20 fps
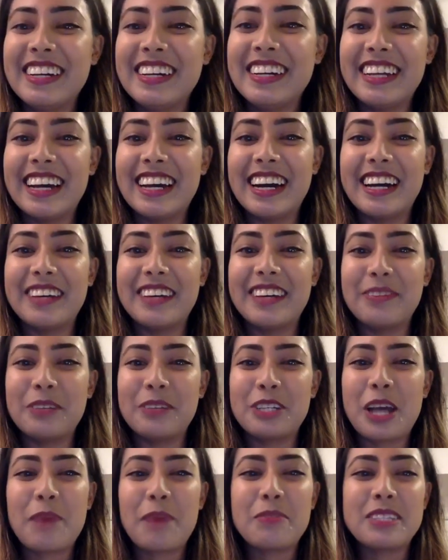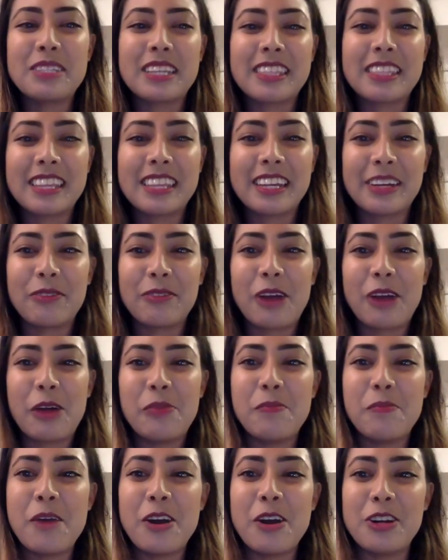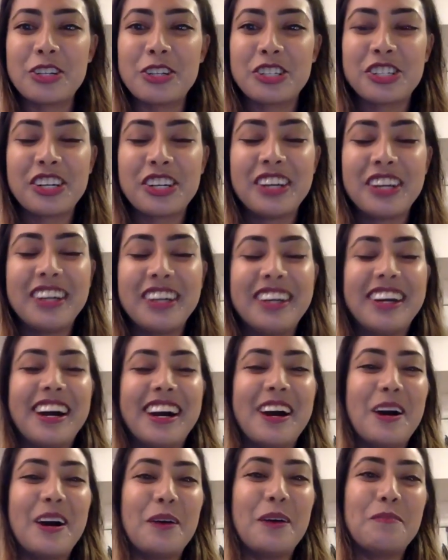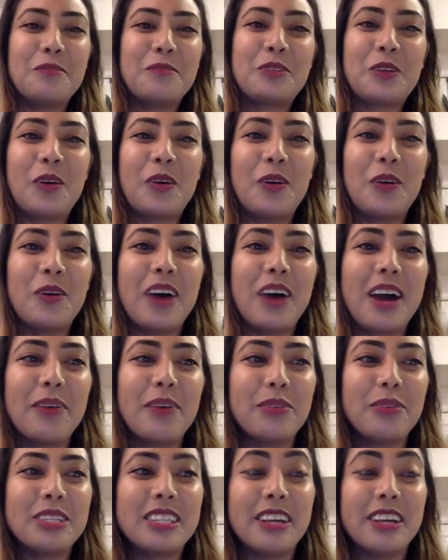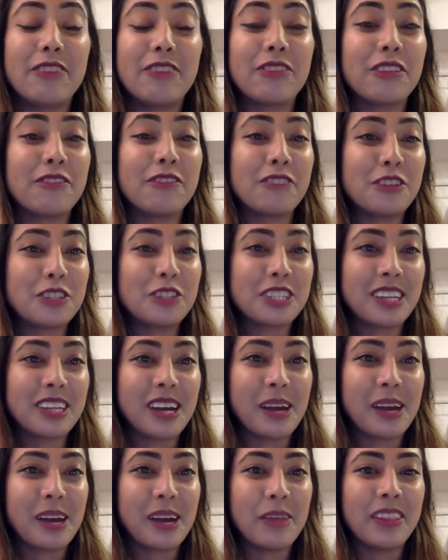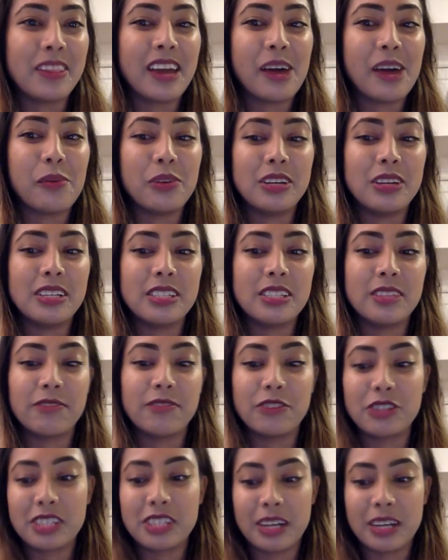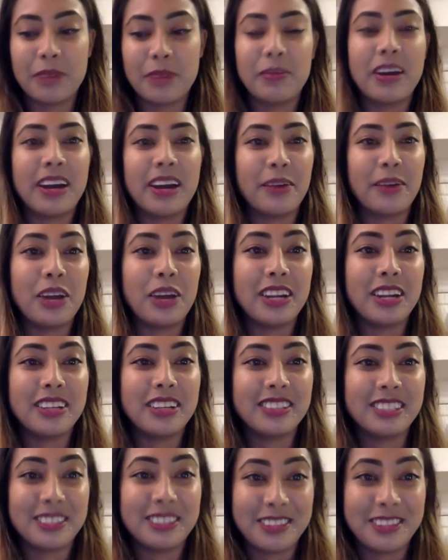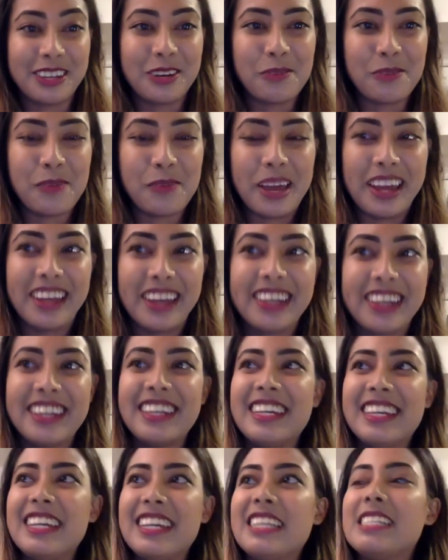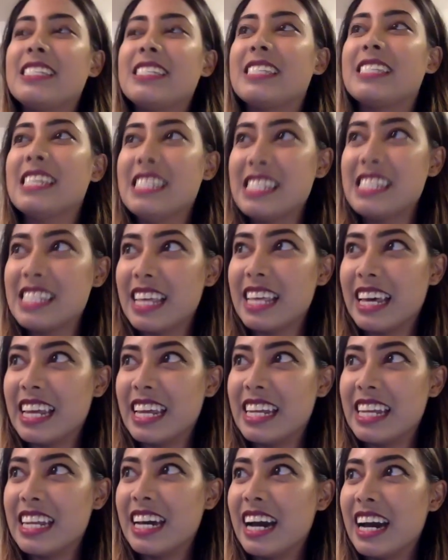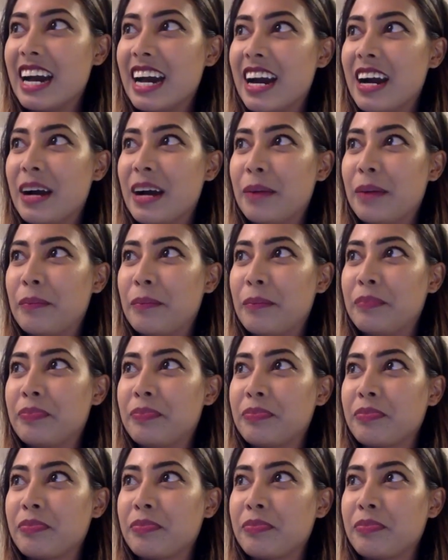uh, which happens, I think, around March. Um, so I was there for the first time, and that was the first time I went to Thunder Bay. Since then, um,